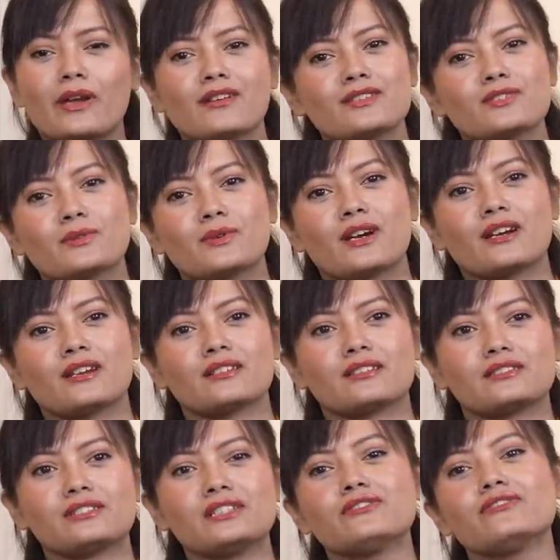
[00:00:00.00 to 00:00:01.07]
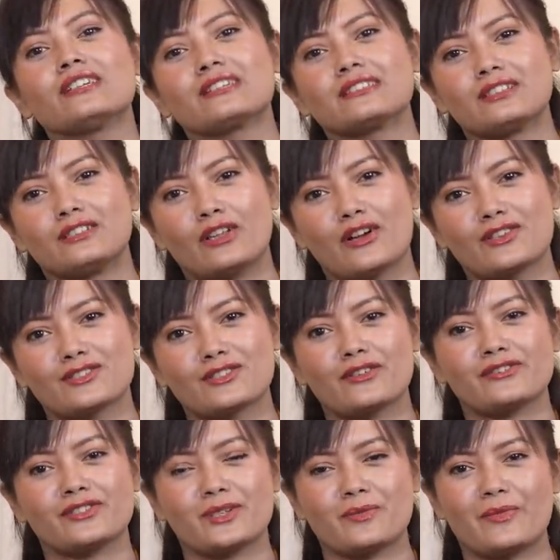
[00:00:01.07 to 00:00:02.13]
parents who are grieving the loss
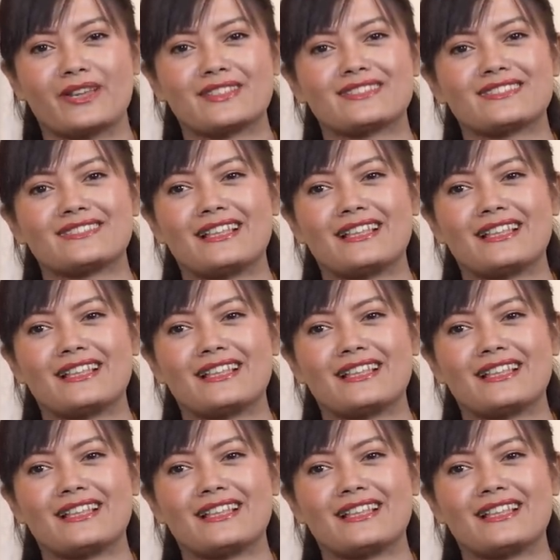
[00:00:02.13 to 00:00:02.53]
of their pets.